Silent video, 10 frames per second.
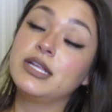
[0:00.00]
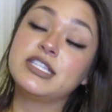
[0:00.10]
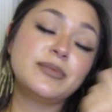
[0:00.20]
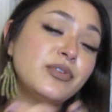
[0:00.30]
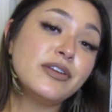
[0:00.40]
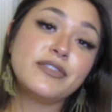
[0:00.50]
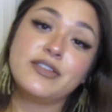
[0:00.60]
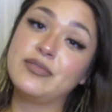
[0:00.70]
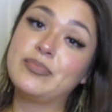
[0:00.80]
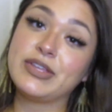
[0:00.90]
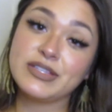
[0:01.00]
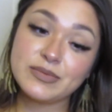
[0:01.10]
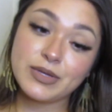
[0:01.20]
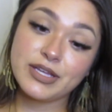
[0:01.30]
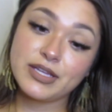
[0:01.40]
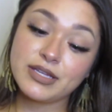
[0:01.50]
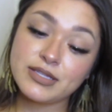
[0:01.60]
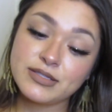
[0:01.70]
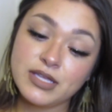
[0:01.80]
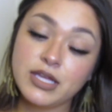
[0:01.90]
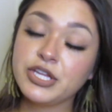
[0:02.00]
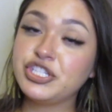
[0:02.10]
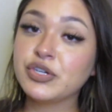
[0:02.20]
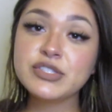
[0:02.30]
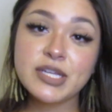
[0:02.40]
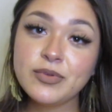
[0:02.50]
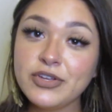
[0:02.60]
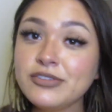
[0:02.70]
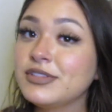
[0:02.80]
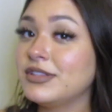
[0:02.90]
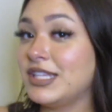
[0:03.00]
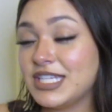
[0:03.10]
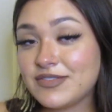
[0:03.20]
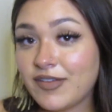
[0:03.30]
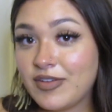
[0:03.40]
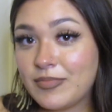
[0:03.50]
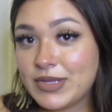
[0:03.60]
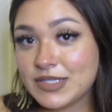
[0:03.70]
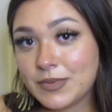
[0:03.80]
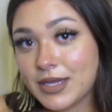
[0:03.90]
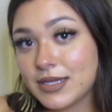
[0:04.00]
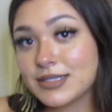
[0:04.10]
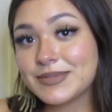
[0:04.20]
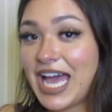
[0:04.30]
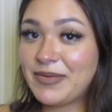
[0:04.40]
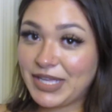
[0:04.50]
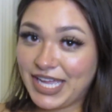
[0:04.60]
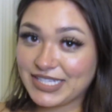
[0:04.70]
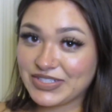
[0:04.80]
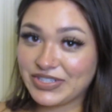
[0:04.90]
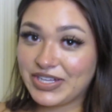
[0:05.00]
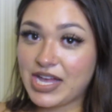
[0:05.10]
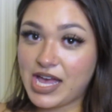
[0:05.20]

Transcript: Tell me what your favorite piece was. Don't tell me what your least favorite piece was. I'm a Cancer.